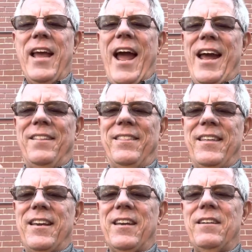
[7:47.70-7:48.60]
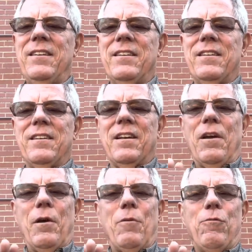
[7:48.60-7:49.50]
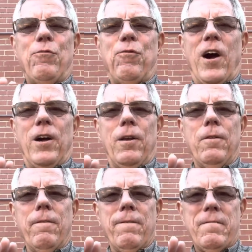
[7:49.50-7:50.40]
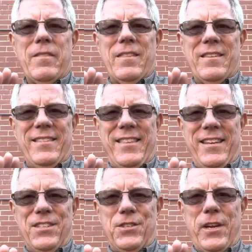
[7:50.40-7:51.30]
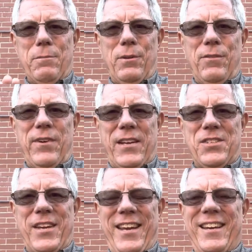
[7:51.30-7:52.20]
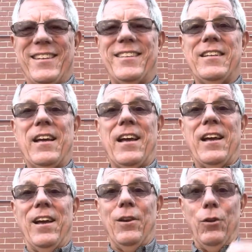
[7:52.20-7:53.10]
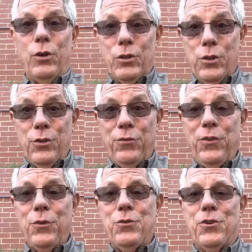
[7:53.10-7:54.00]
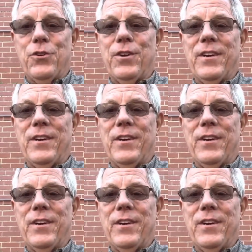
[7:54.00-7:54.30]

And then follow the example of Isaiah, look to the future